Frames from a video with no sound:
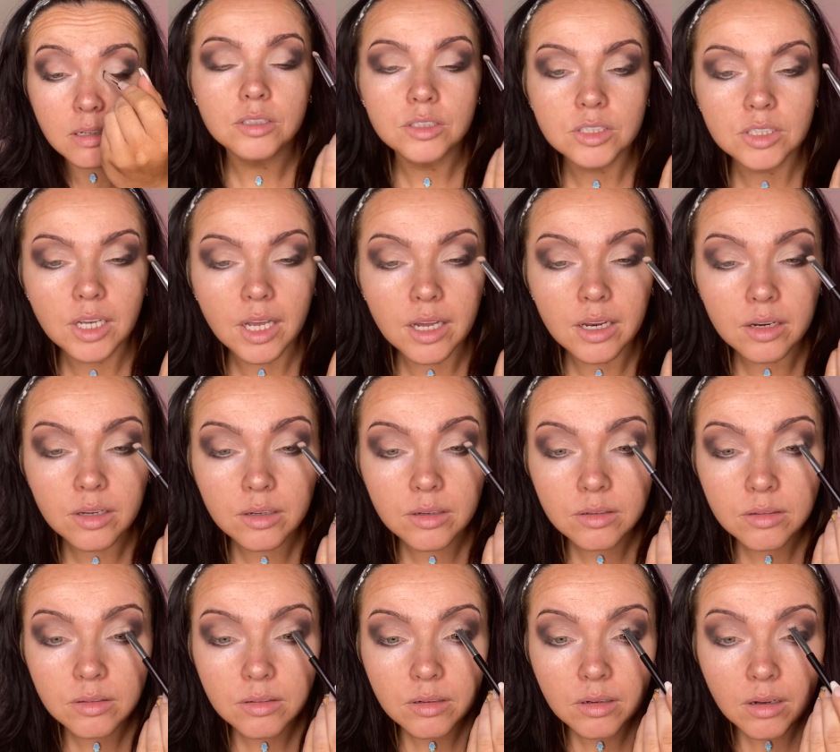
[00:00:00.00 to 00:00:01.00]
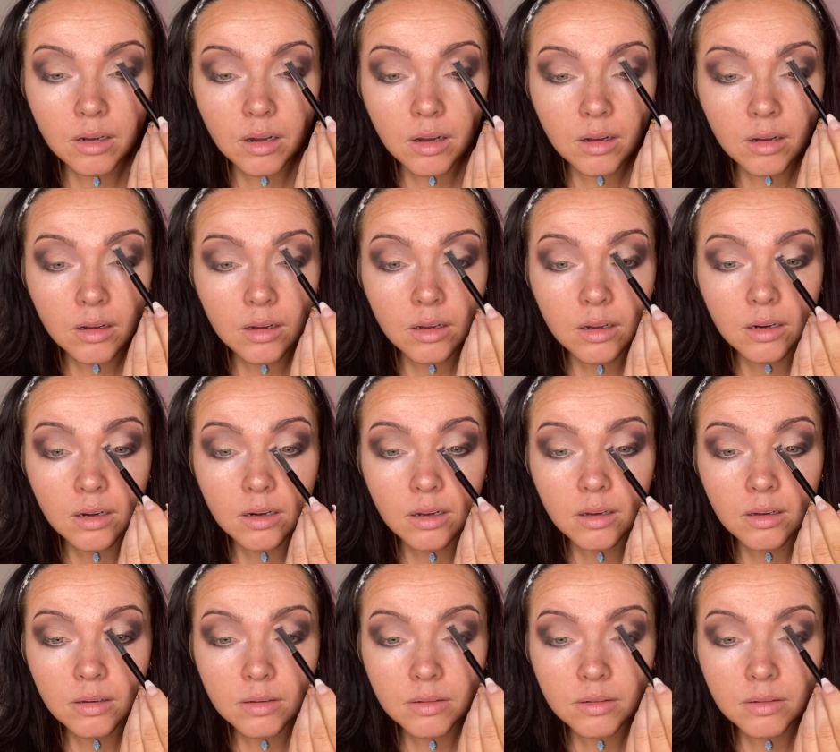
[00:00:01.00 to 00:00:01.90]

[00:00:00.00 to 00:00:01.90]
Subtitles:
shadow on.